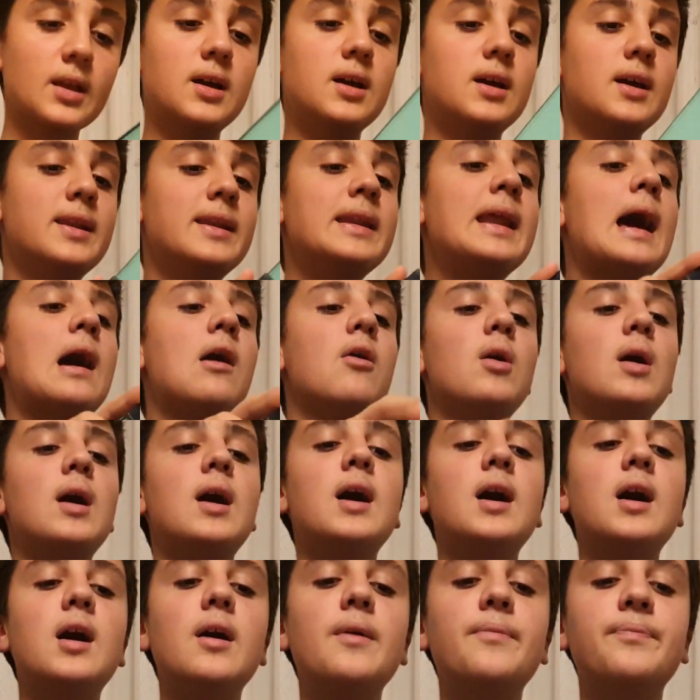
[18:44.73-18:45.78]
Now,
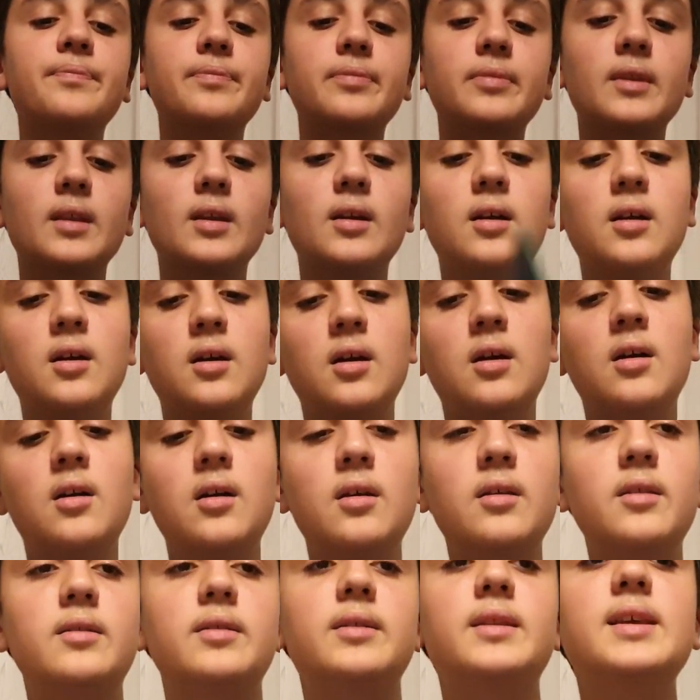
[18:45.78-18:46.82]

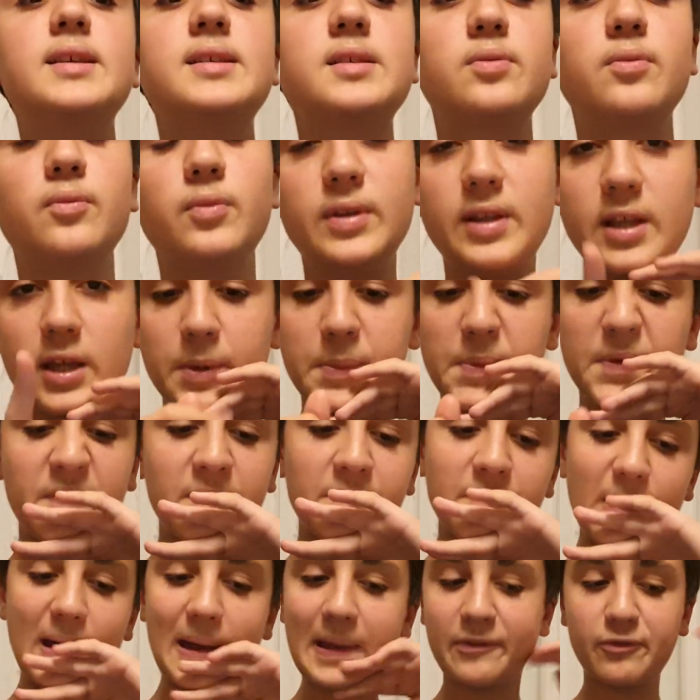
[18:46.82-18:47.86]
this we did it with
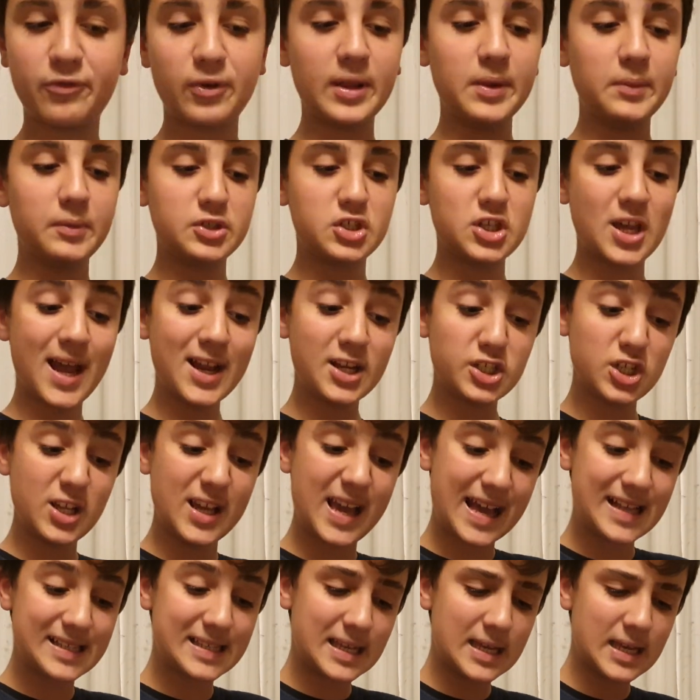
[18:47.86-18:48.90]
my friend, which actually
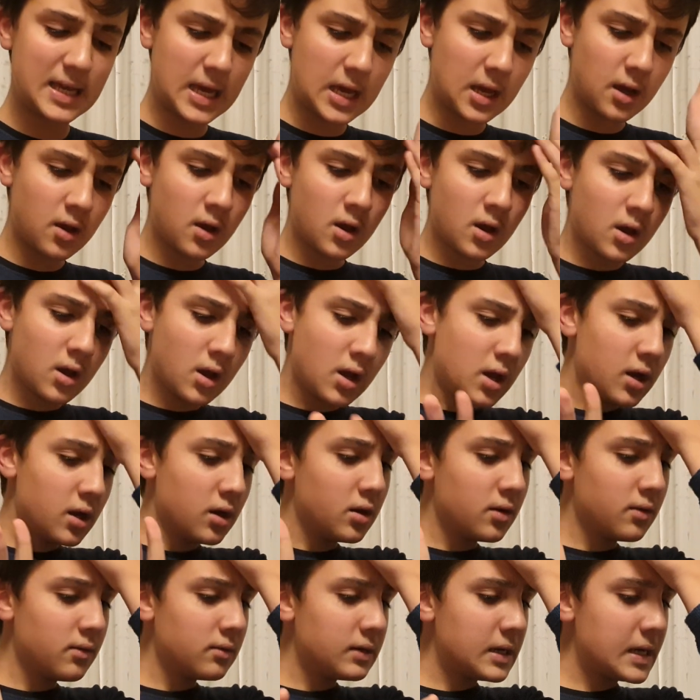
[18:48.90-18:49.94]
has a,
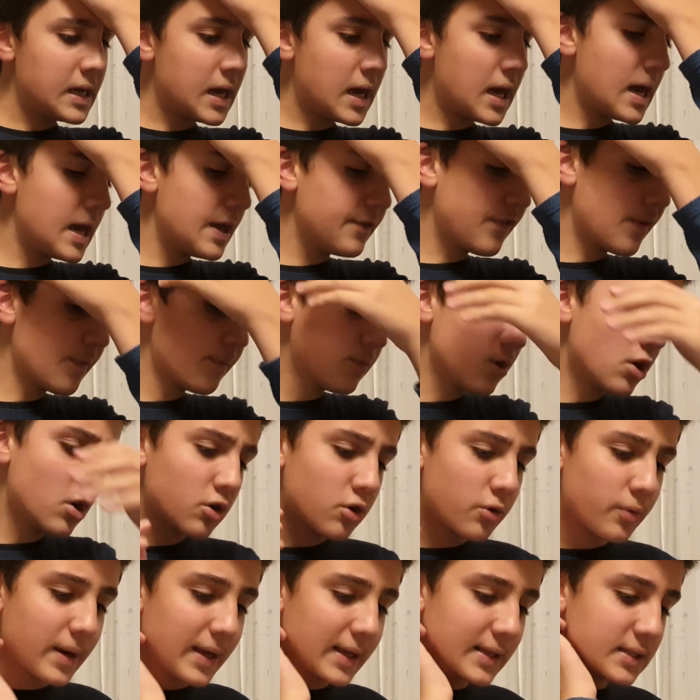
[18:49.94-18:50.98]
if I'm not
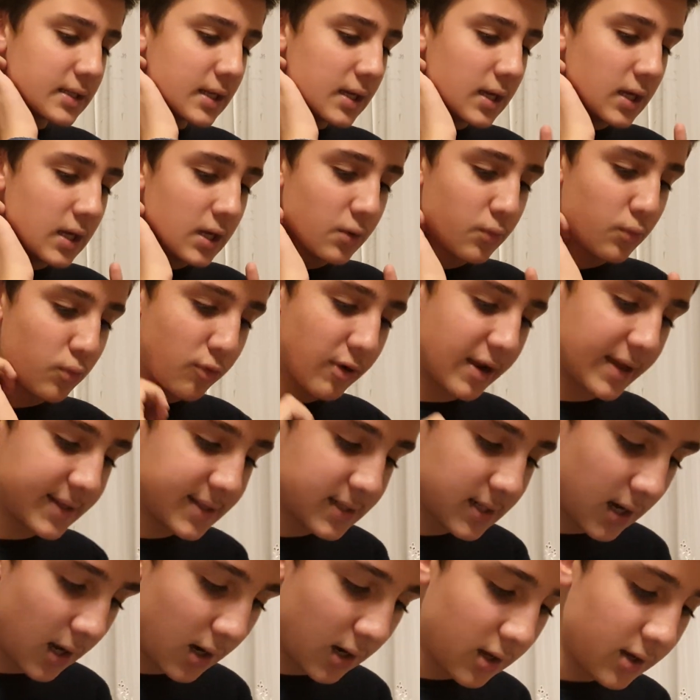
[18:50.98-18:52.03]
correct, a red
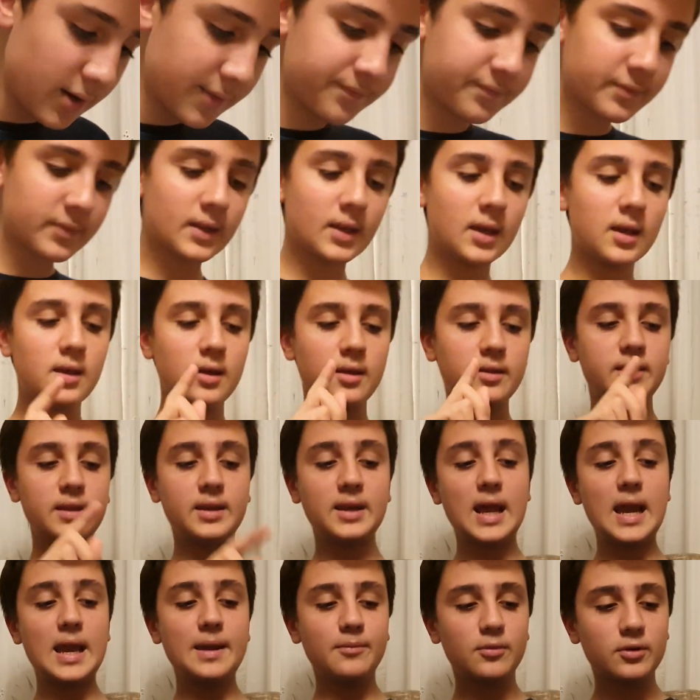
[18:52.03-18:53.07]
color. The
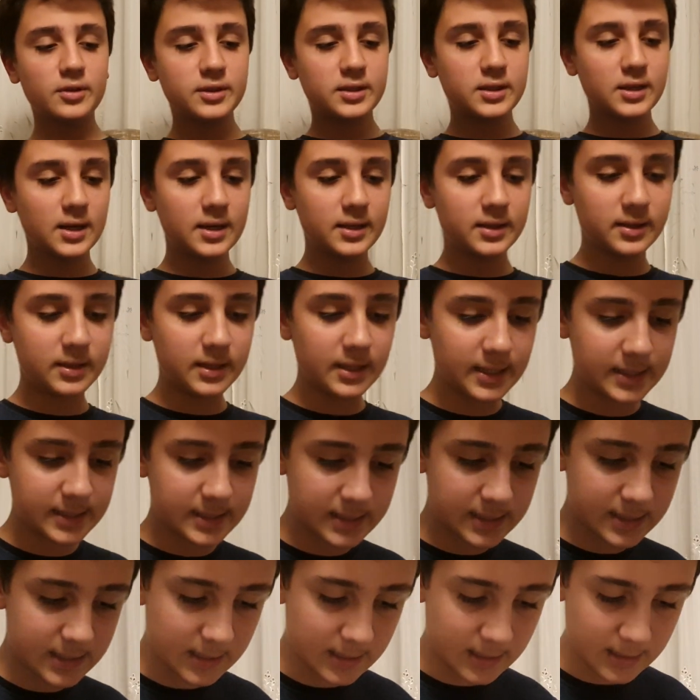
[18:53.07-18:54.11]
name of
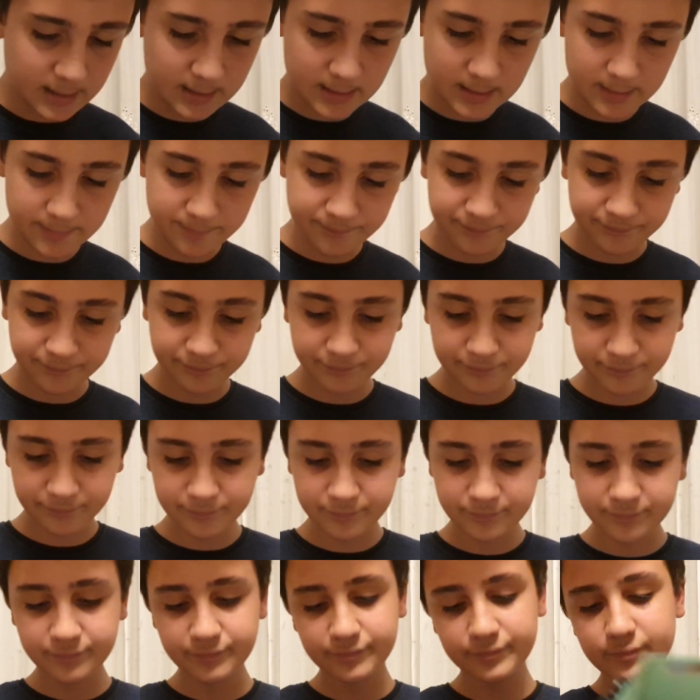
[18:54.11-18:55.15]
this, I
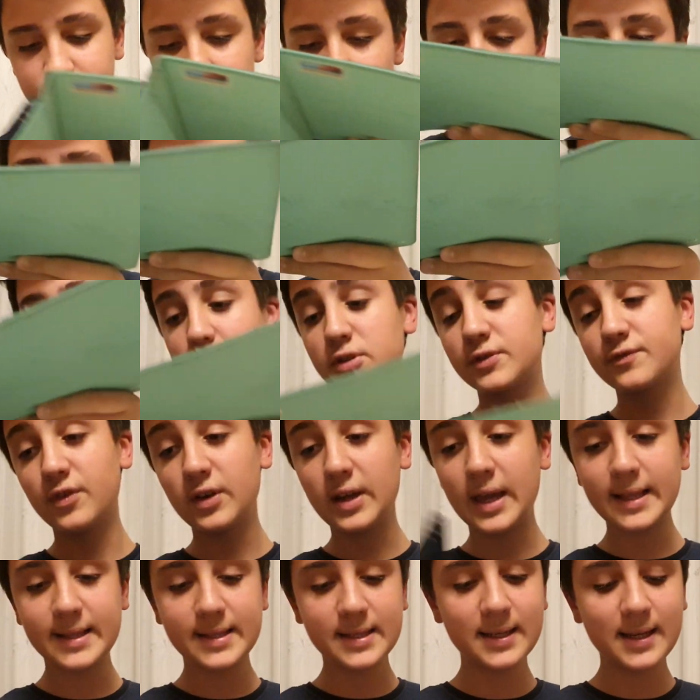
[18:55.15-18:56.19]
was
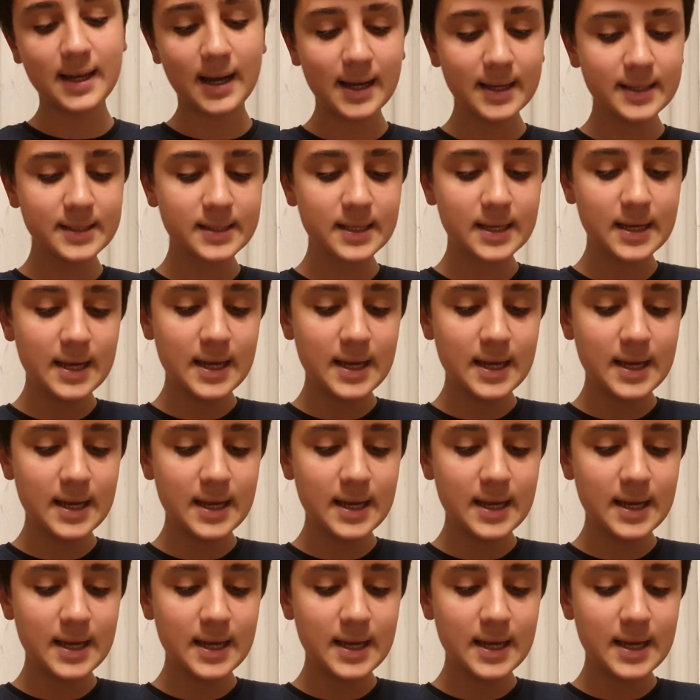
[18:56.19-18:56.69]
forgetting, guys.